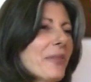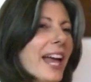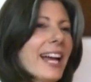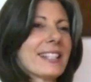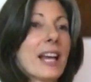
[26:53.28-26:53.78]

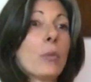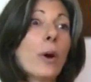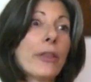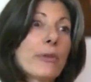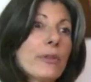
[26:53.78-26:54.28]
as I
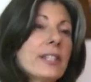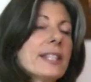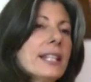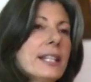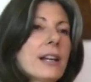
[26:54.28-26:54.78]
went through this
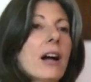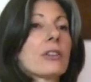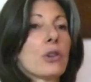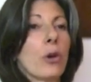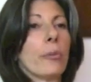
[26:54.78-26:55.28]

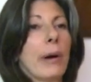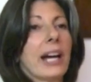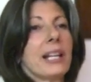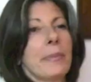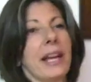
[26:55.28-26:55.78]
detox, old
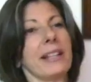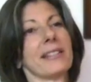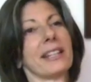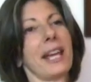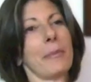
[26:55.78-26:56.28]
body
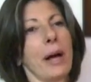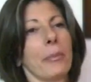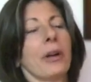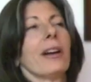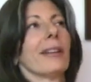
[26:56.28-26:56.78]
pains came up,
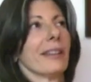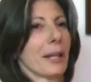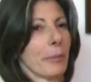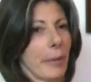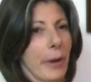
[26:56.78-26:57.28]

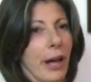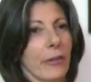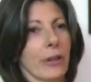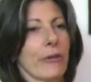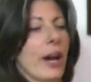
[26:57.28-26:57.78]
like my
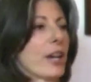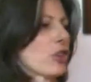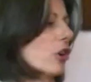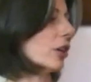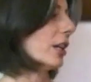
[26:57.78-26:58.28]
pelvic
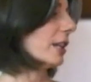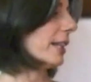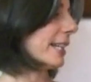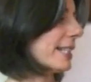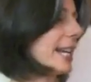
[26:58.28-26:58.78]
fracture,
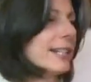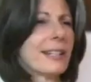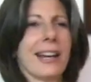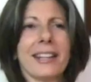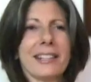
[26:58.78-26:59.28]
like
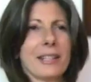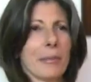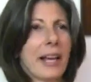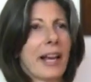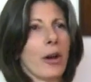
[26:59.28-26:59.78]
tendonitis in
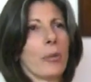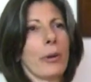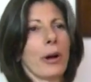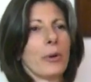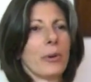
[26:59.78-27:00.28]
my elbow,